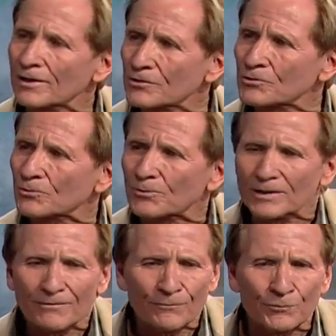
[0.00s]

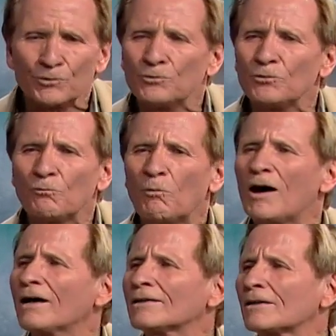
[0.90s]
history, food,
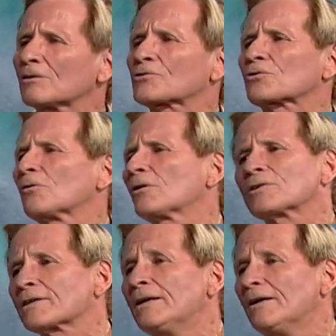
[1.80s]
wine, culture, all
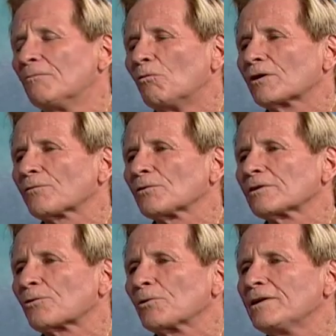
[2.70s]
these wonderful
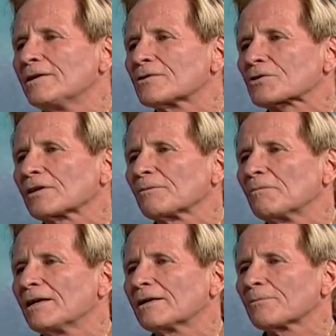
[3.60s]
ingredients that
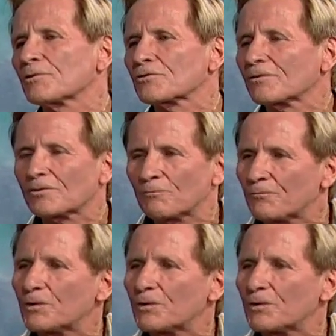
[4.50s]
make up the, the,